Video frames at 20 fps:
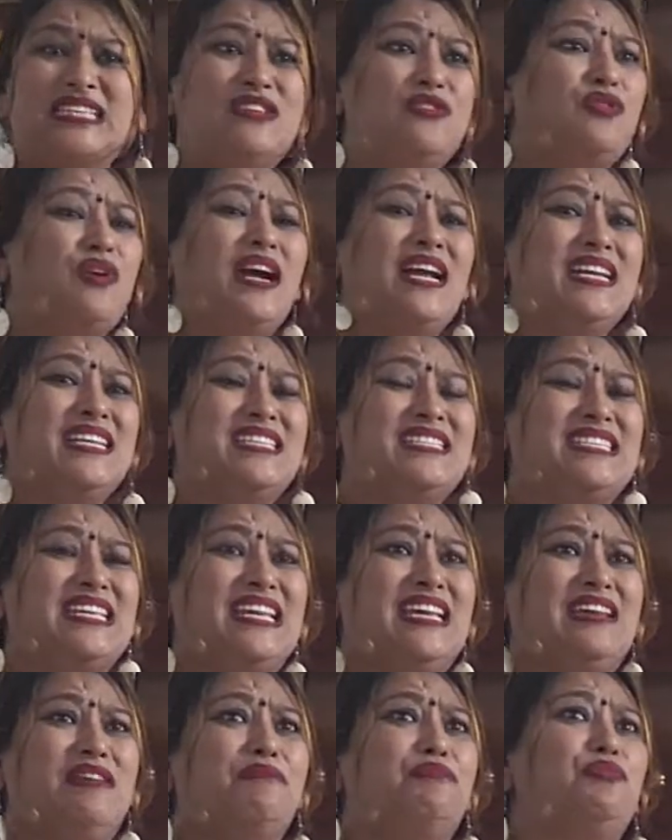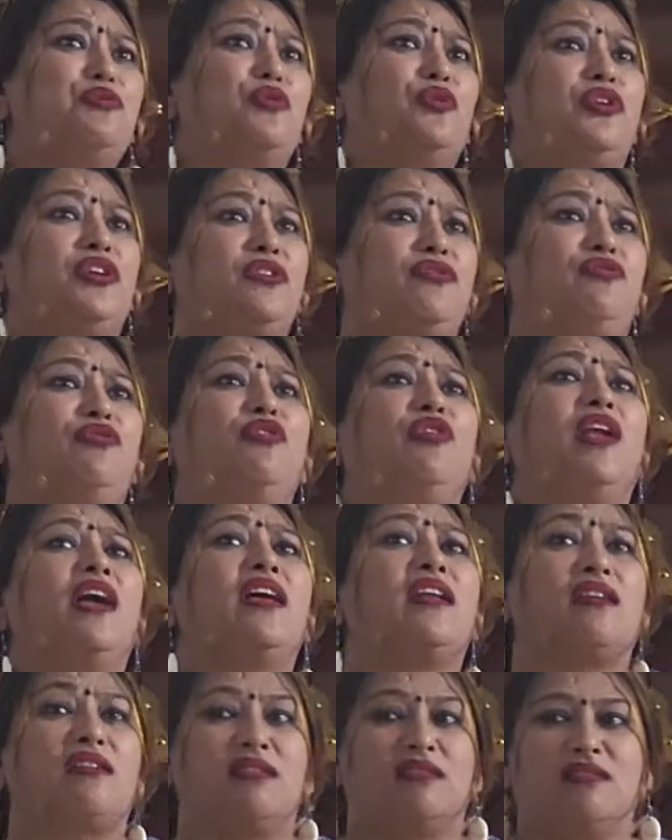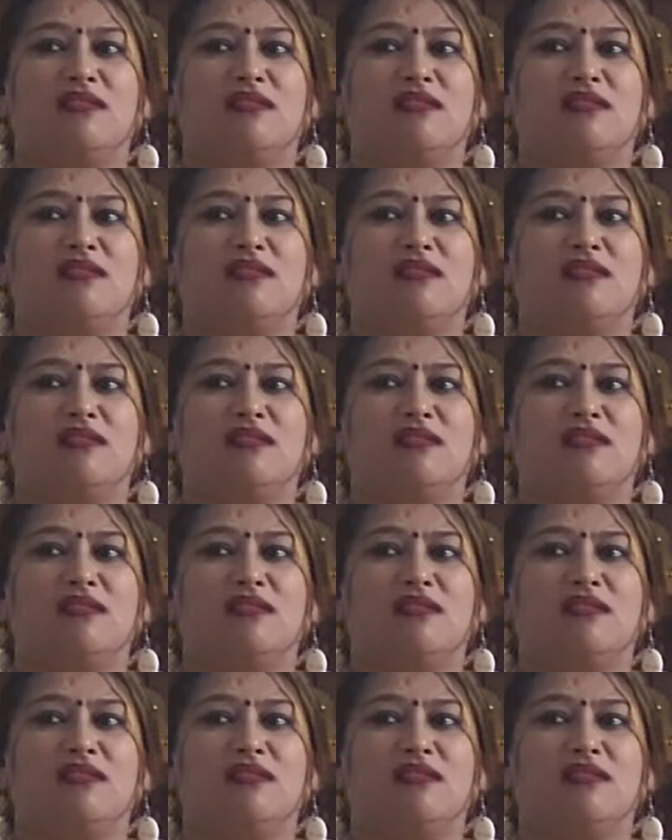can't say beautifuler.